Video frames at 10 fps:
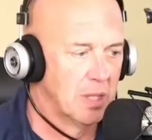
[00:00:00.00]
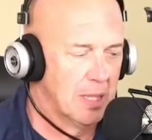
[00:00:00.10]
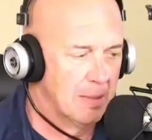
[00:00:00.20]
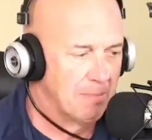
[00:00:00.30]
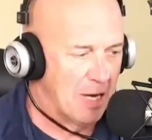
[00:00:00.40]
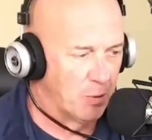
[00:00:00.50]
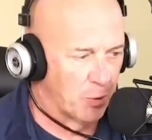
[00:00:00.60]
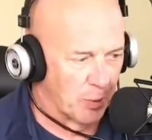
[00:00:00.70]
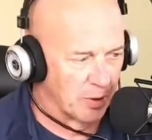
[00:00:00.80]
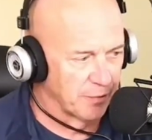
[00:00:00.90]
Made with real
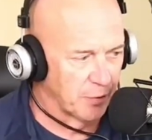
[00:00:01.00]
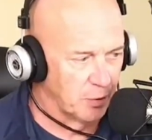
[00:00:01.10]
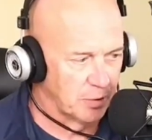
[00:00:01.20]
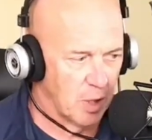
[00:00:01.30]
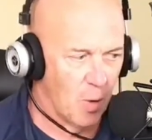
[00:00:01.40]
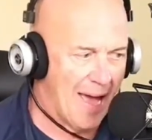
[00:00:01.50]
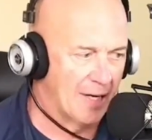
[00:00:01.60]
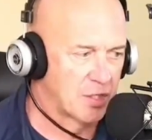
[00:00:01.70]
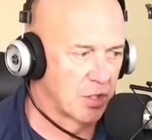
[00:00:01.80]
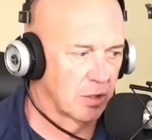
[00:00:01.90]
fruit, no added
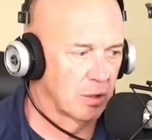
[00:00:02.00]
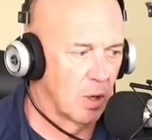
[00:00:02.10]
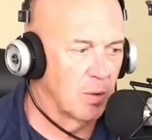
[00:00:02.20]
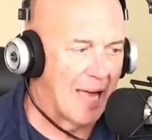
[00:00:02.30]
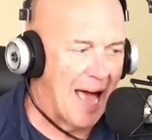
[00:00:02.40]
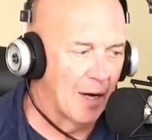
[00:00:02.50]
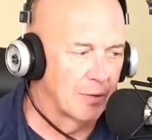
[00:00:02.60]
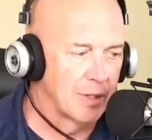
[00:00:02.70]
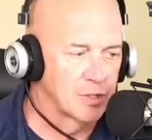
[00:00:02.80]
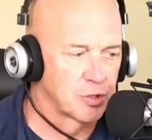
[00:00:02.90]
sugar, low calories,
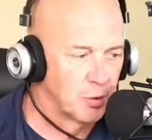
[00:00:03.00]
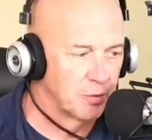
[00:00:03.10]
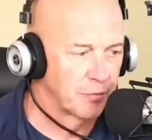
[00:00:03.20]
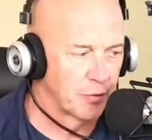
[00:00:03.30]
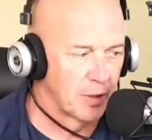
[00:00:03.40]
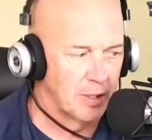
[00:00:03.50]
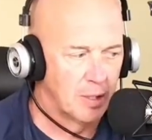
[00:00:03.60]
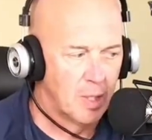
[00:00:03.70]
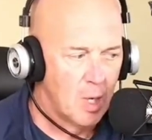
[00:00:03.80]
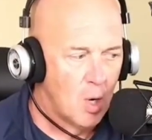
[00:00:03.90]
gluten-free.
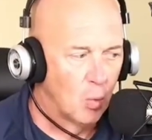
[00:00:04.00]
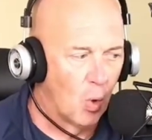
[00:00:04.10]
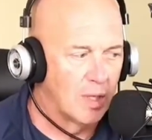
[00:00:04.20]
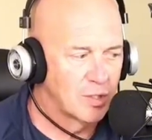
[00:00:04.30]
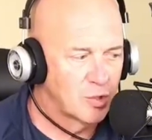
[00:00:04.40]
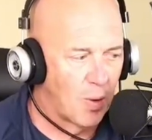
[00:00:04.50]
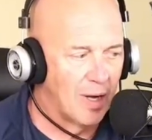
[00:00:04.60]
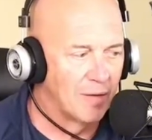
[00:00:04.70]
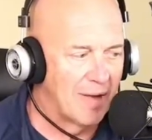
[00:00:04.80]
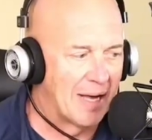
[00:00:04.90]
One
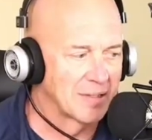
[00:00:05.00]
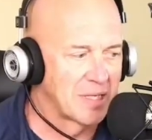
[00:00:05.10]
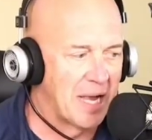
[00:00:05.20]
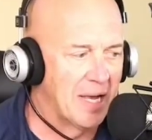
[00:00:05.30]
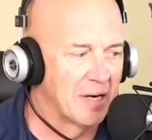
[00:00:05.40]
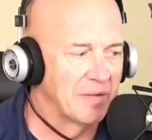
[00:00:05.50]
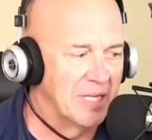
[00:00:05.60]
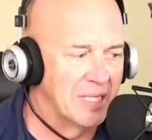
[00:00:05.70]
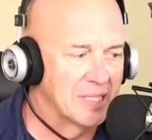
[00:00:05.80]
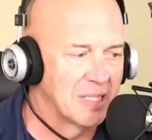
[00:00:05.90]
12-ounce can of
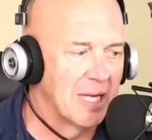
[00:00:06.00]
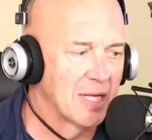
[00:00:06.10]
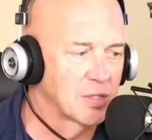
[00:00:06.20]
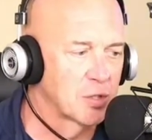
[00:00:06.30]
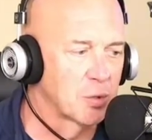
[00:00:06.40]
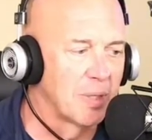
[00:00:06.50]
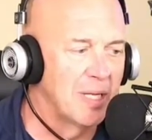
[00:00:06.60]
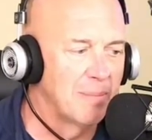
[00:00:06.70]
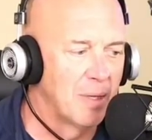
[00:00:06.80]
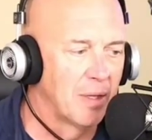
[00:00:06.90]
Easy has 3
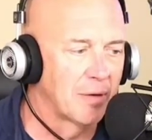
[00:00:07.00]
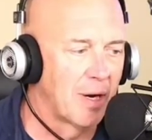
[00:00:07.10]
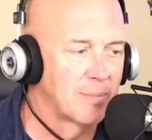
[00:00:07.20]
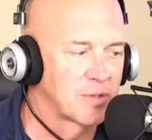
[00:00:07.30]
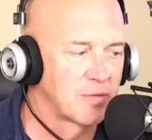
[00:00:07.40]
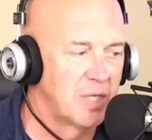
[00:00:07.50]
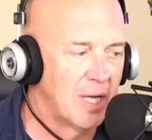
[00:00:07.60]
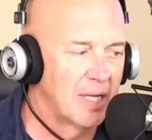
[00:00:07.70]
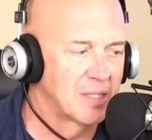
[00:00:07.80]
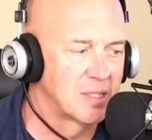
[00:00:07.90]
milligrams of
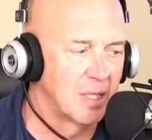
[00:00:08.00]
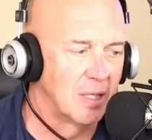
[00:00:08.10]
THC.